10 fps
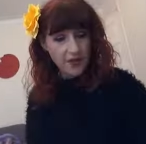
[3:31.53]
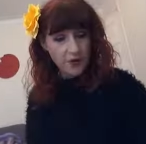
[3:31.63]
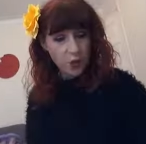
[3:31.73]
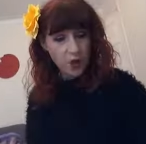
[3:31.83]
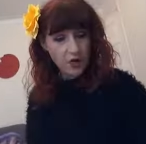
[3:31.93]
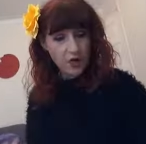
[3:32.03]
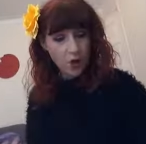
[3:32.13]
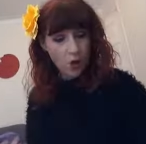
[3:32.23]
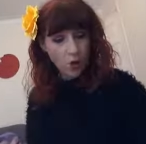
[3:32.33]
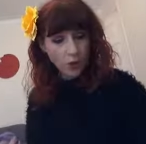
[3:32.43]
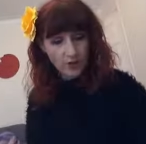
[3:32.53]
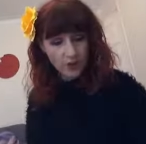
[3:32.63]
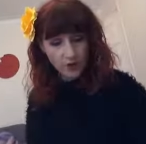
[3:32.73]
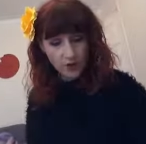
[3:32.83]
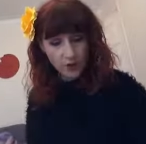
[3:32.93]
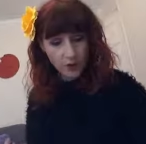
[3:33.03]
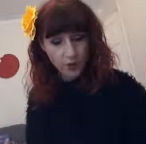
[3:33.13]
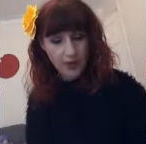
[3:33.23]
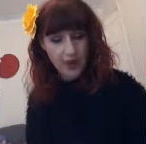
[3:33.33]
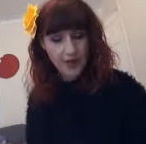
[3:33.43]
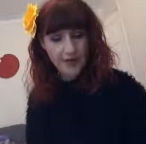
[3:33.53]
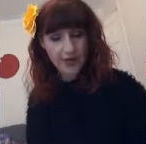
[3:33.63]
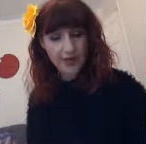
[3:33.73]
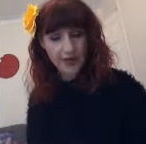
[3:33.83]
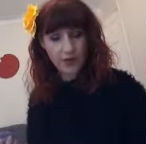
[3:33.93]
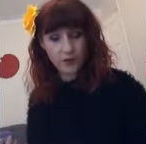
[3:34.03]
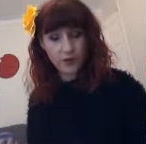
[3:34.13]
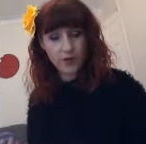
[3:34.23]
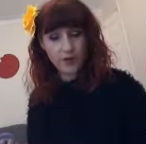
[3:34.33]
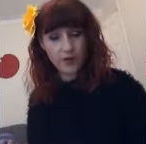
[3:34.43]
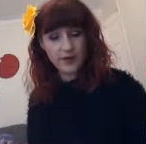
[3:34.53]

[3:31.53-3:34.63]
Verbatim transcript: What they also do is they do